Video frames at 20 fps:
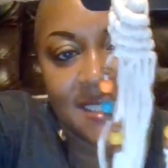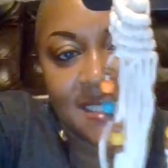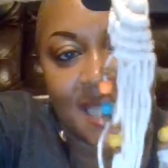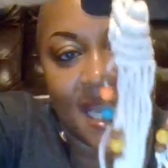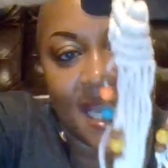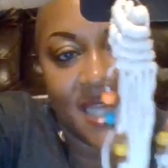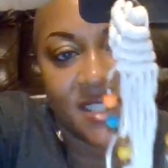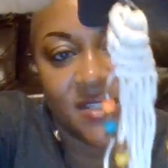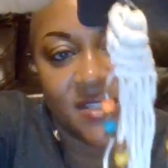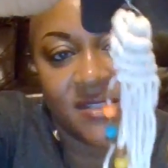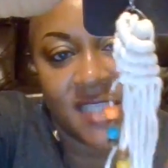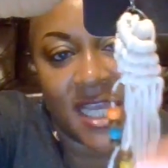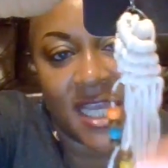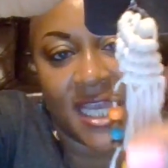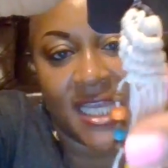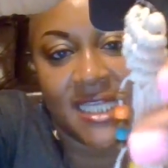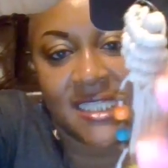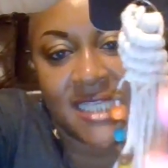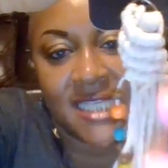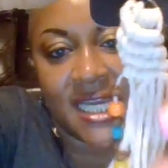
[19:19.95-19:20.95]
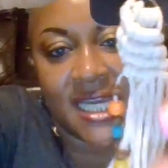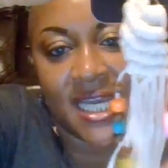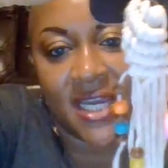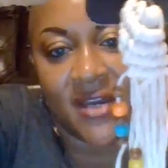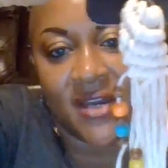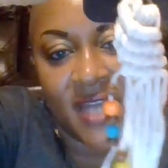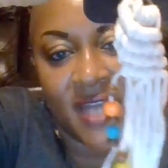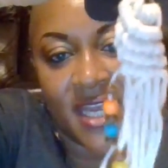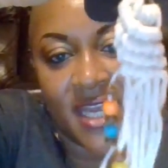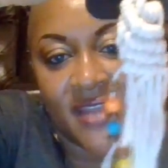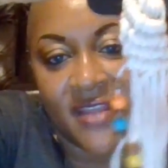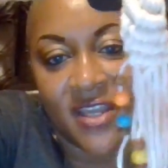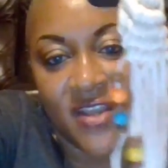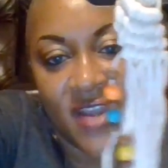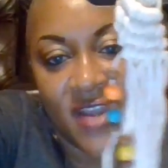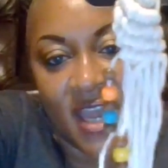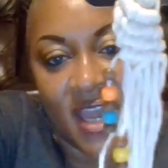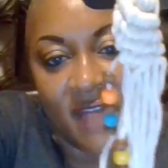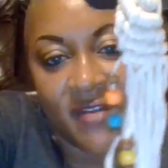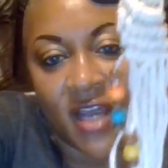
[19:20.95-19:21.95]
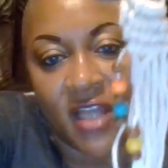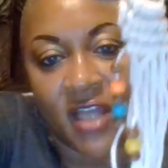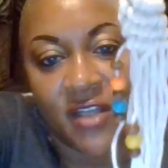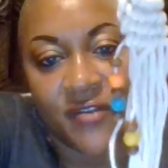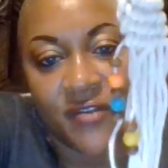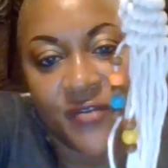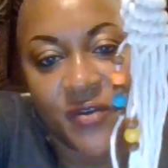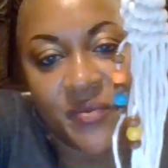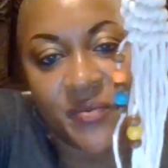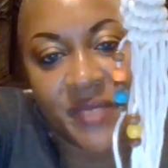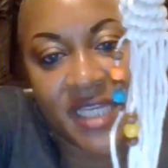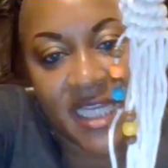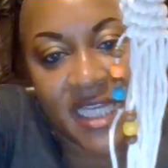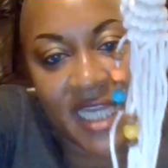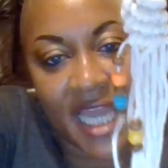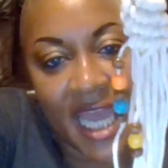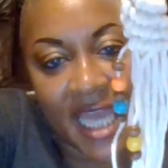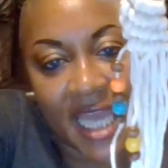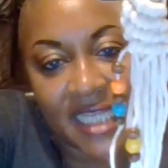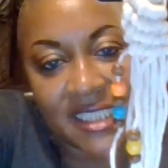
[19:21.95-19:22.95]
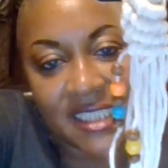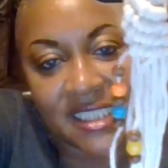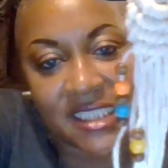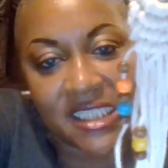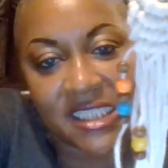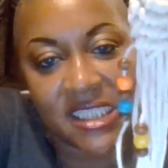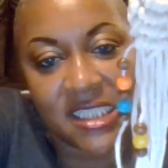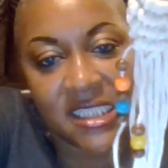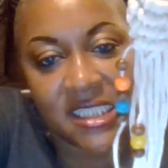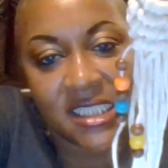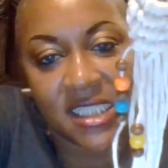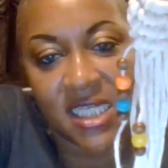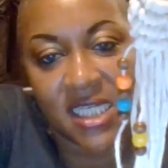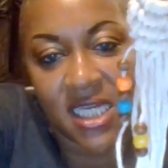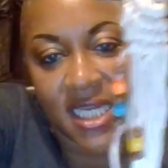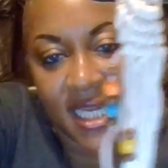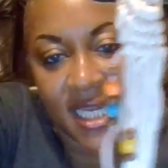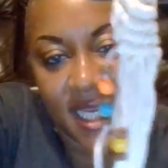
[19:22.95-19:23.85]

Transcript: tassels hanging down, and then you have colorful bead accents